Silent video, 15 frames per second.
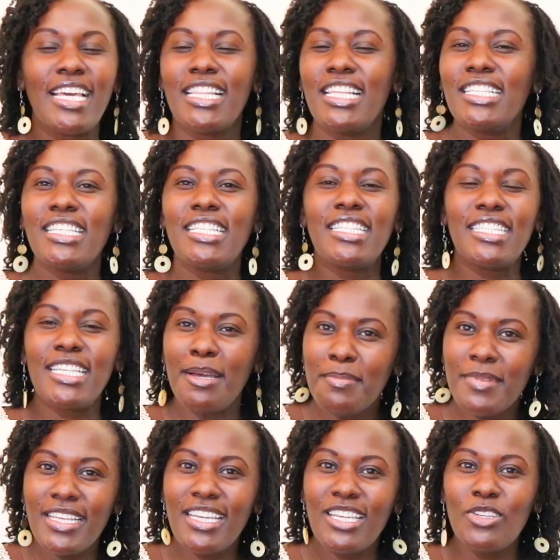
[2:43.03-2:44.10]
This is
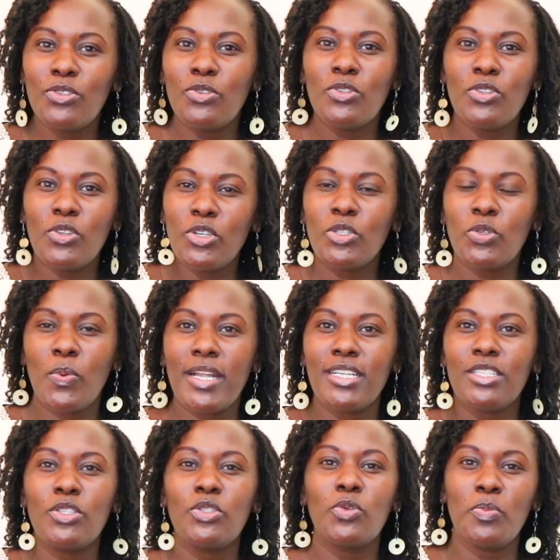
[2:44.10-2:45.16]
something you do not
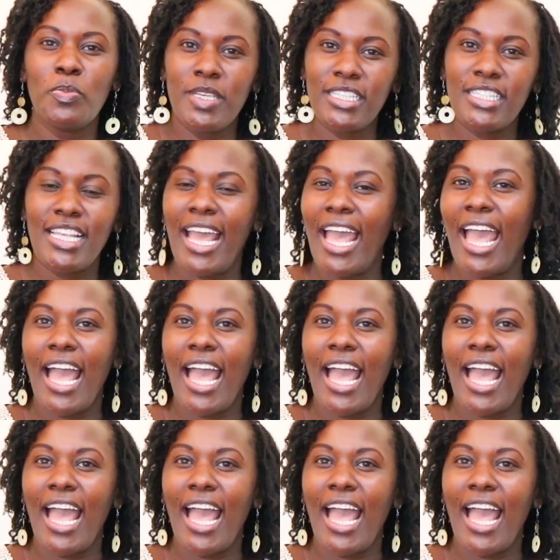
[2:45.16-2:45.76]
want to miss.